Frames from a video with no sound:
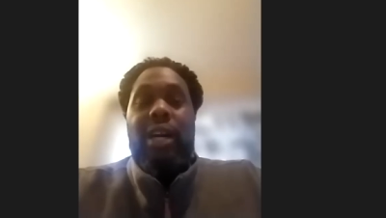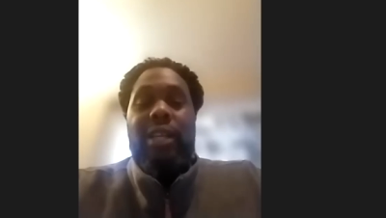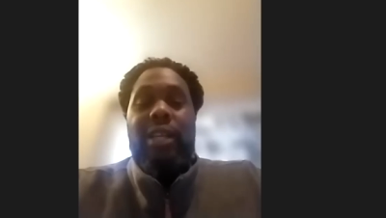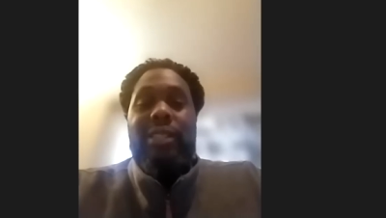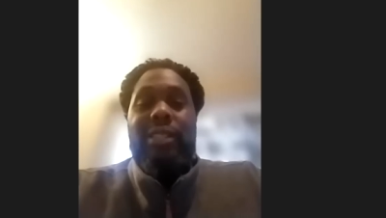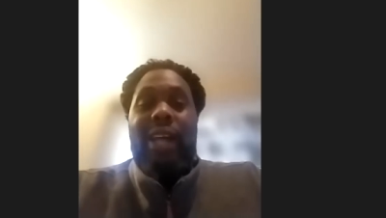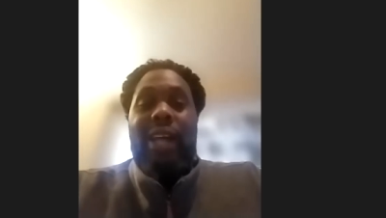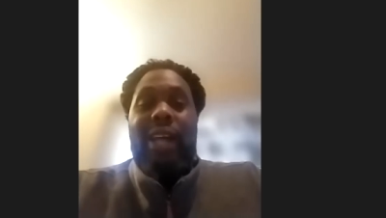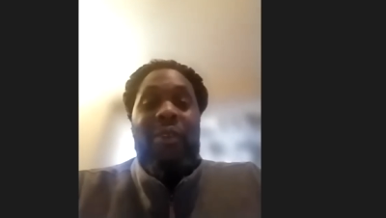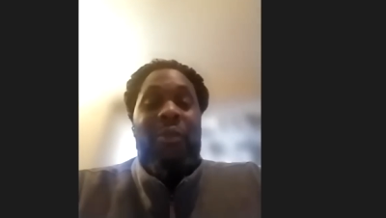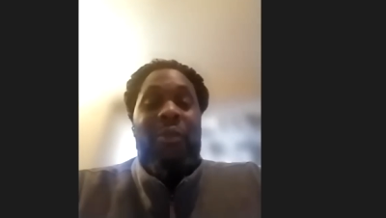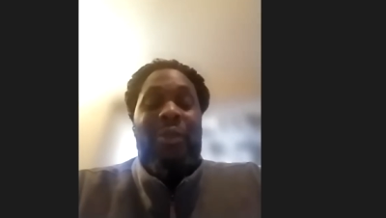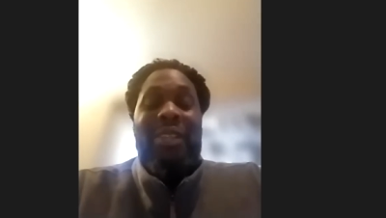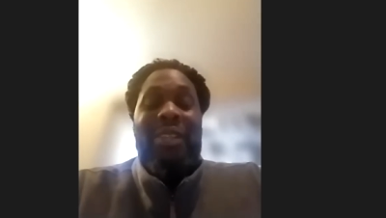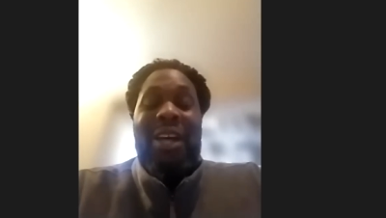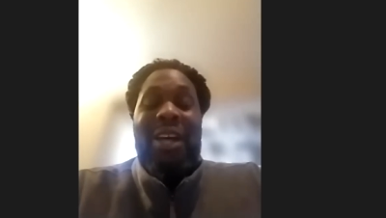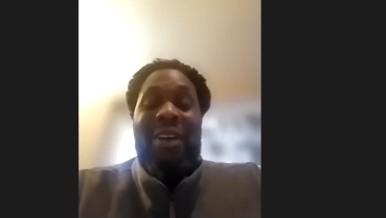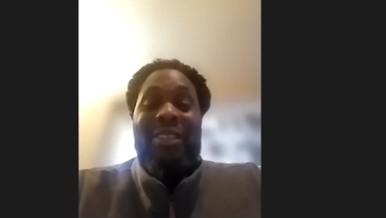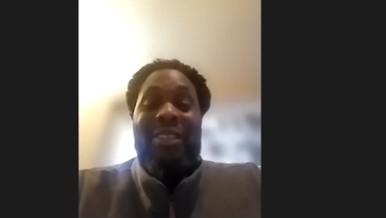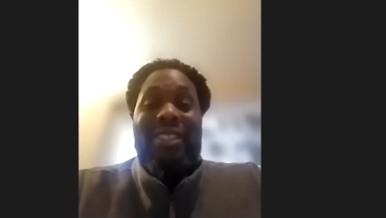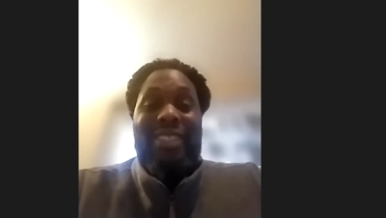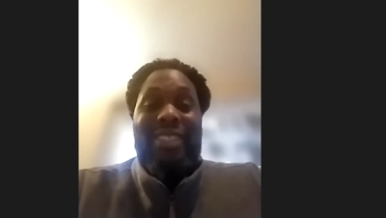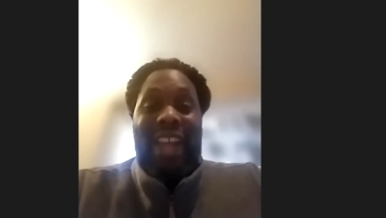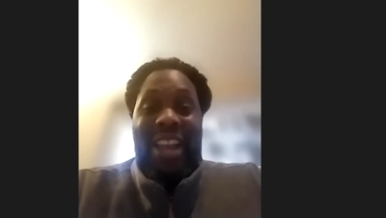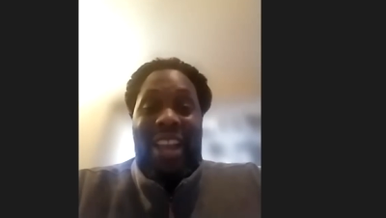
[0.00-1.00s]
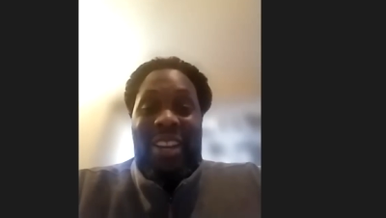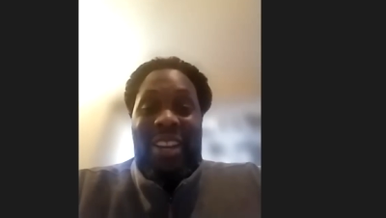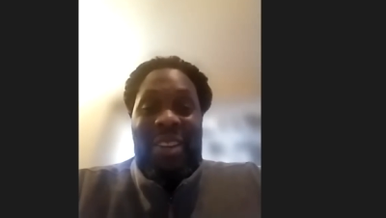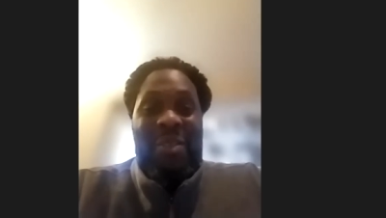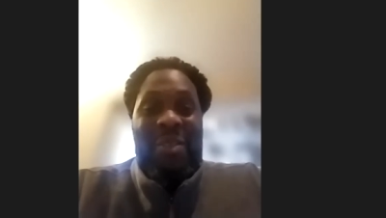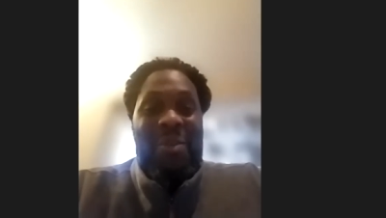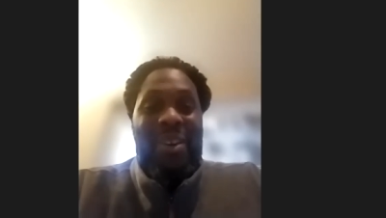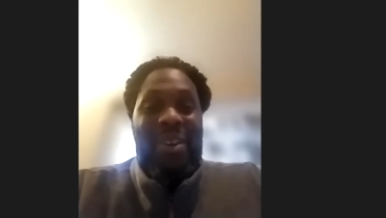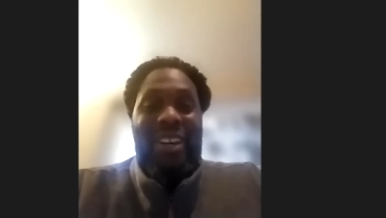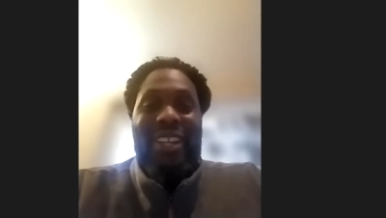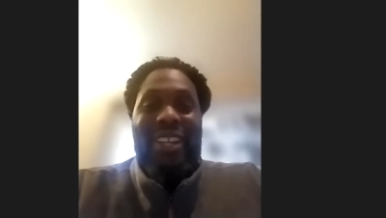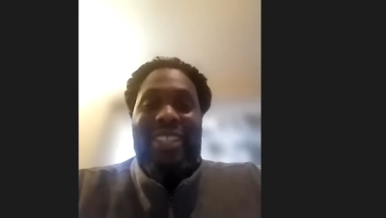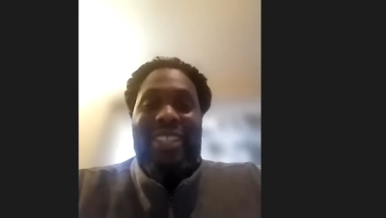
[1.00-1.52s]
how with how excited he
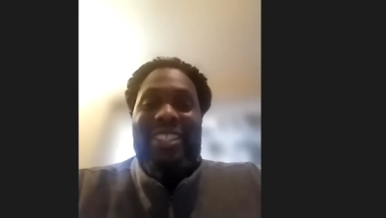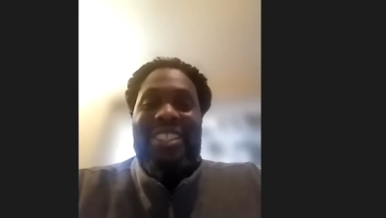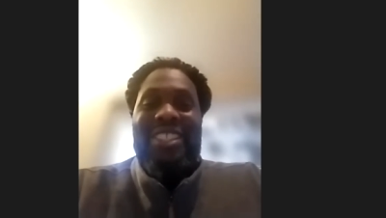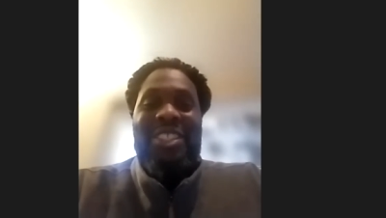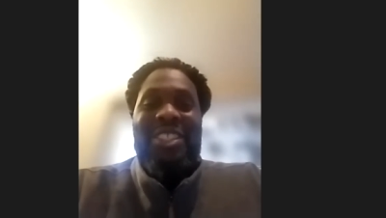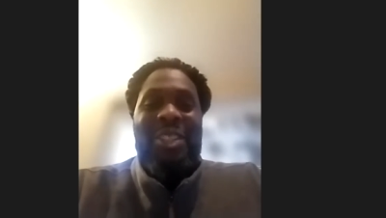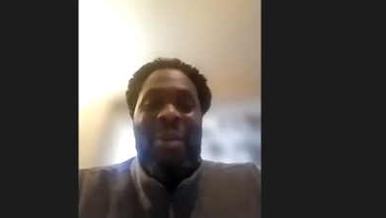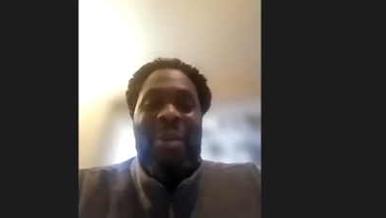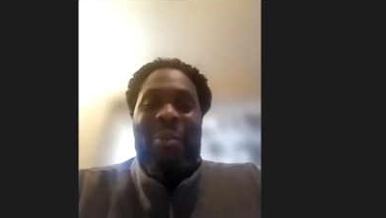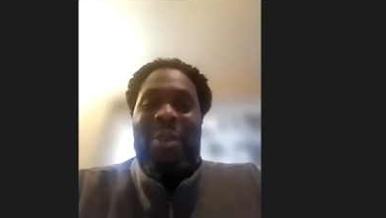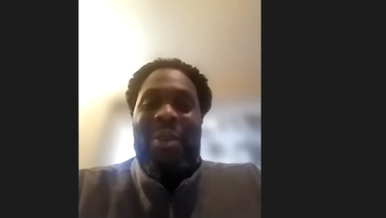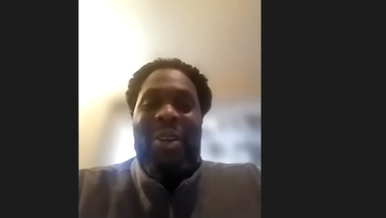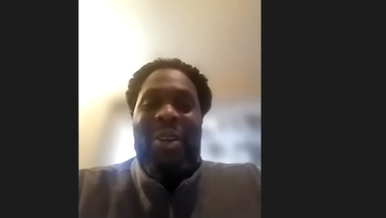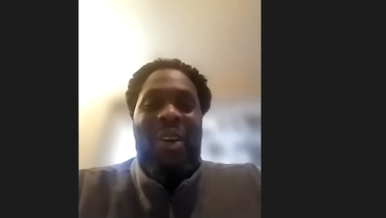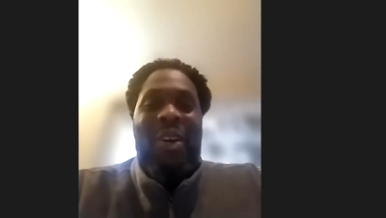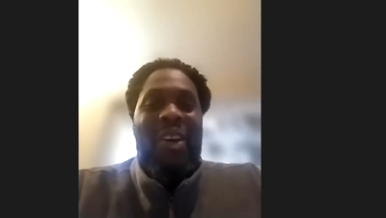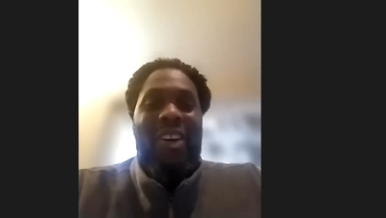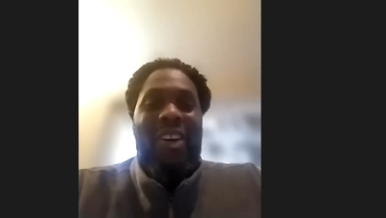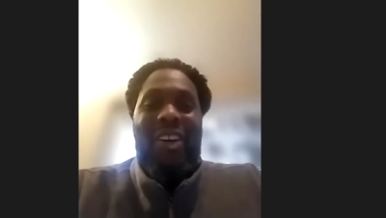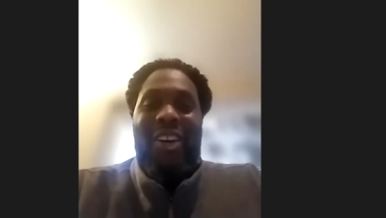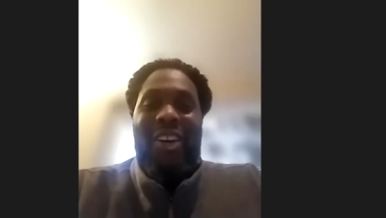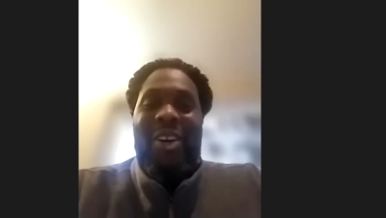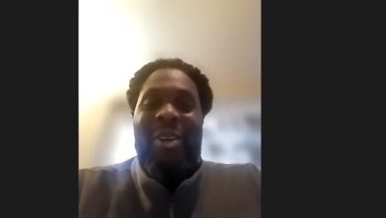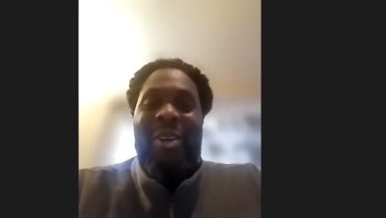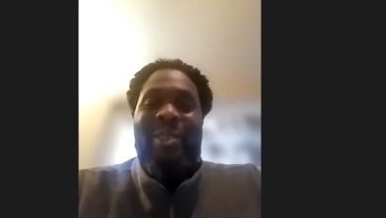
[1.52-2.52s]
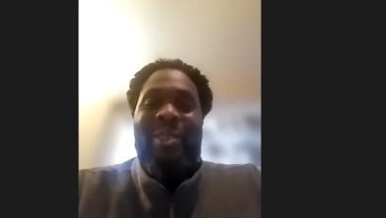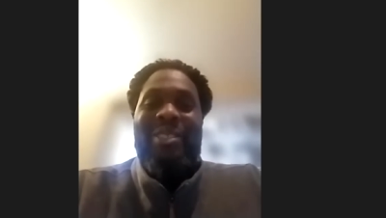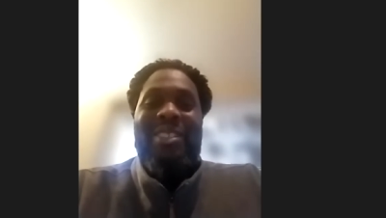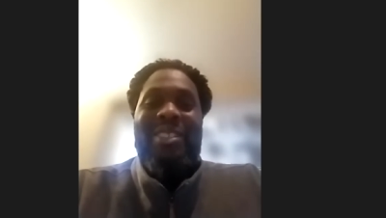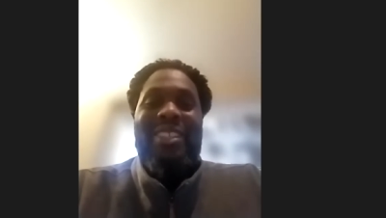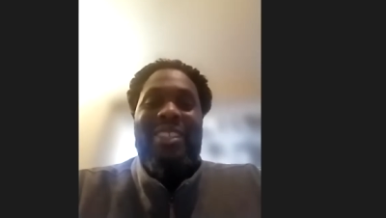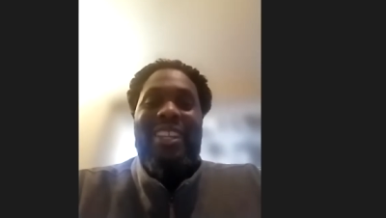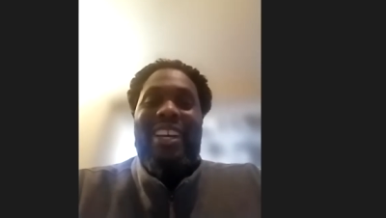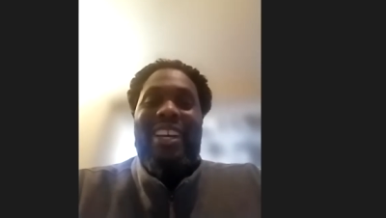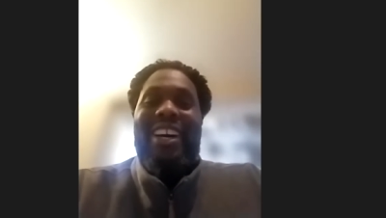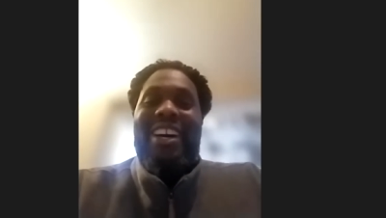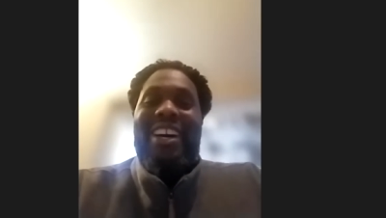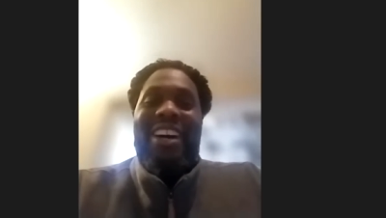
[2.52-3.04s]
was, and jump into our arms and